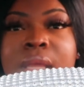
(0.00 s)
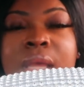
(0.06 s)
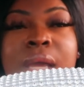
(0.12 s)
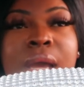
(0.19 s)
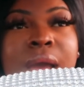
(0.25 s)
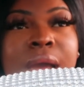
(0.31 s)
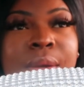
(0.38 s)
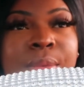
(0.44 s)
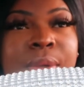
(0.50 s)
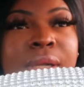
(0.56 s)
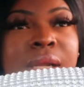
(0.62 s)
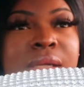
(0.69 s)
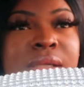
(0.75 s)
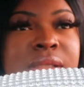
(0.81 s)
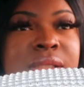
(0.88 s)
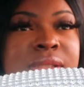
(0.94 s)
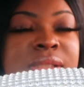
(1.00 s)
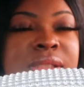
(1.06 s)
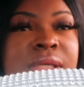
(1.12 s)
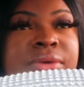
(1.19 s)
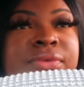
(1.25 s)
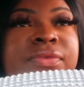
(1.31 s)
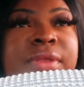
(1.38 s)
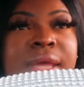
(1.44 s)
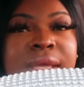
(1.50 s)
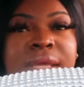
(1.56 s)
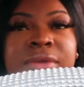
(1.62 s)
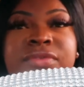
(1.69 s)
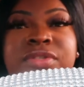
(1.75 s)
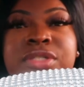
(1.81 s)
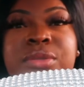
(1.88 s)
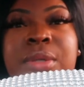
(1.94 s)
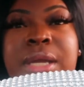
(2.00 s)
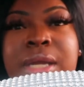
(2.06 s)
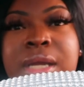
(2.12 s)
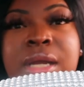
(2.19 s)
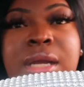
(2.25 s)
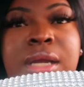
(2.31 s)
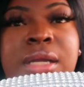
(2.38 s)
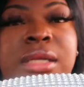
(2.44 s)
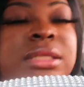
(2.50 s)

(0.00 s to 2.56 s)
Yeah, I ran out of the stuff that gives you air, and